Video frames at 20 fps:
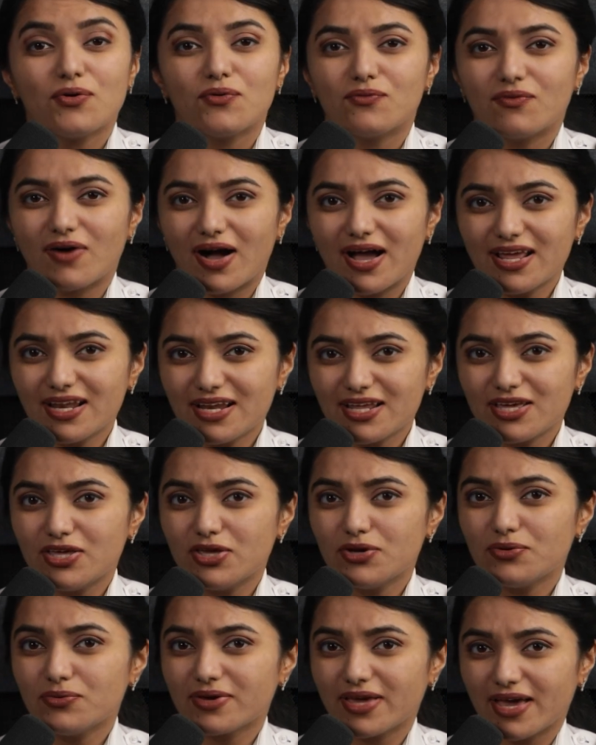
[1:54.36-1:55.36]
While
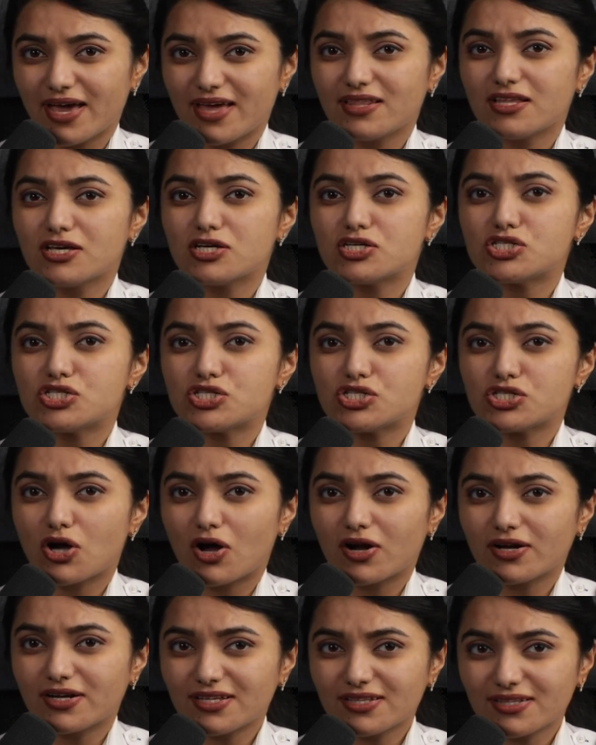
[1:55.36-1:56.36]
you can
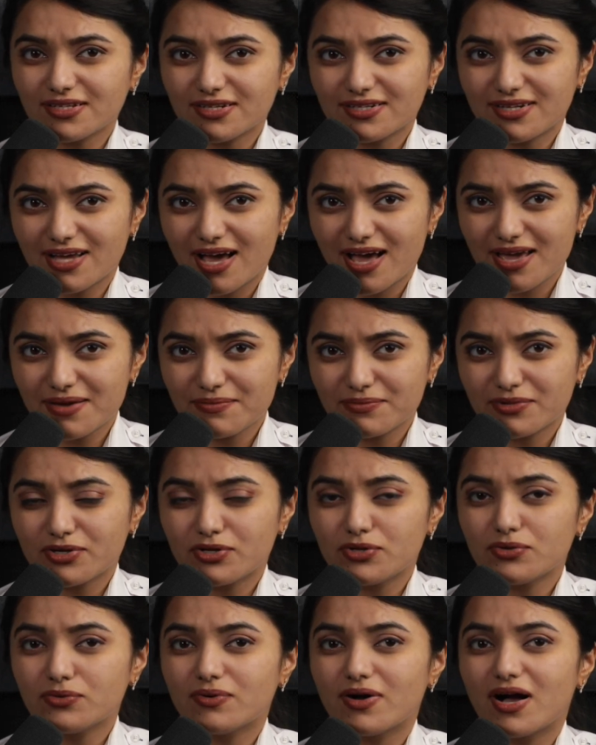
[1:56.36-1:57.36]
shorten the time
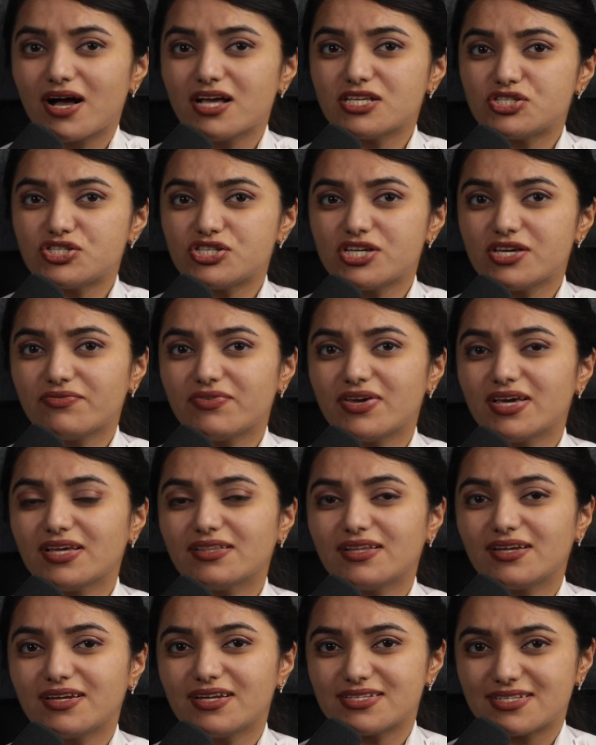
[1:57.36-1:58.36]
to
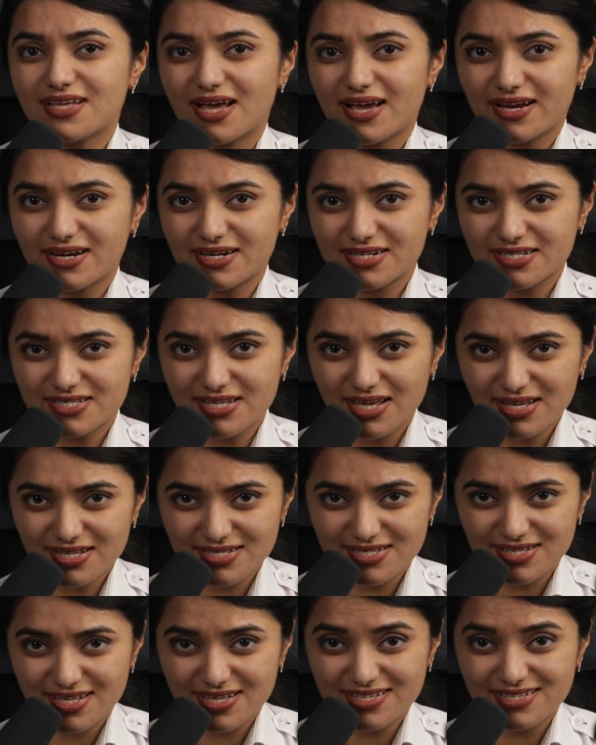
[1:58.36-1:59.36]
achieving the desired
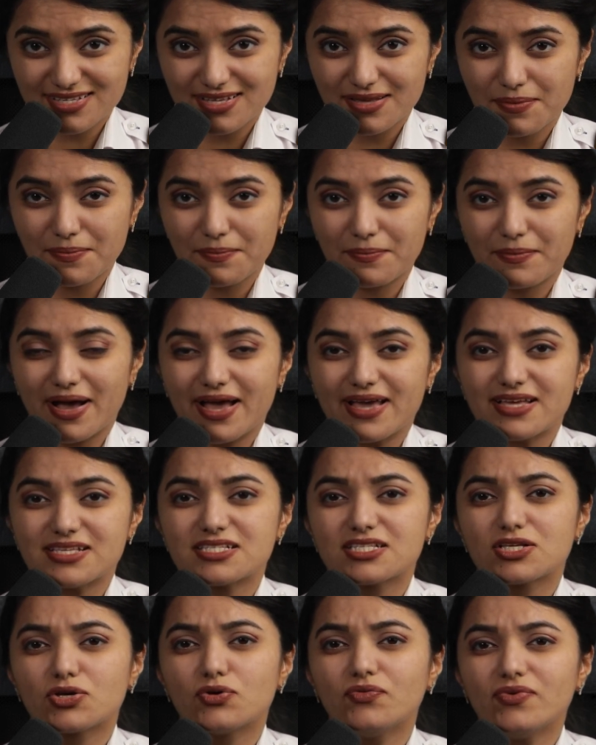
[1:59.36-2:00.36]
success by
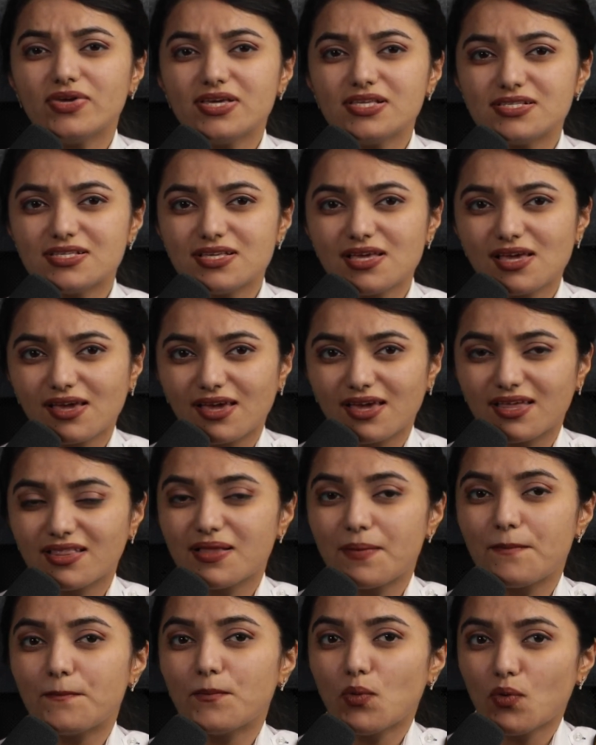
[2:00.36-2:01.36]
squeezing
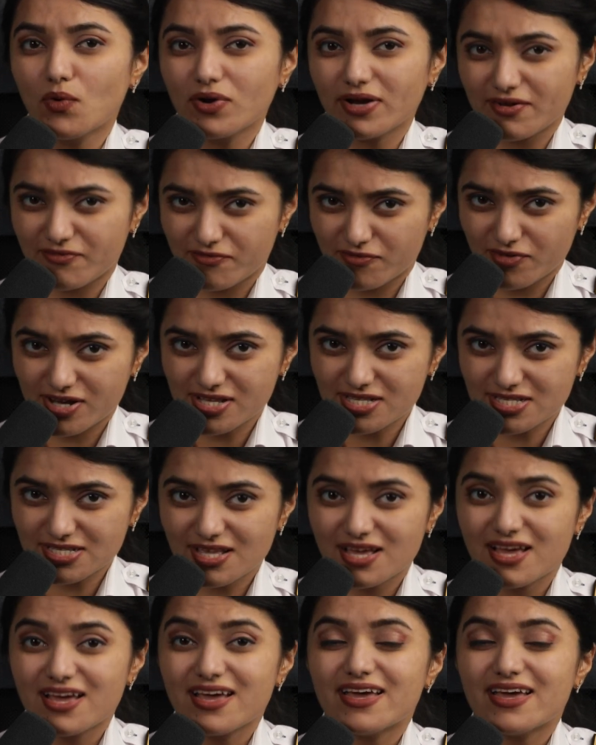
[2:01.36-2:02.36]
in more efforts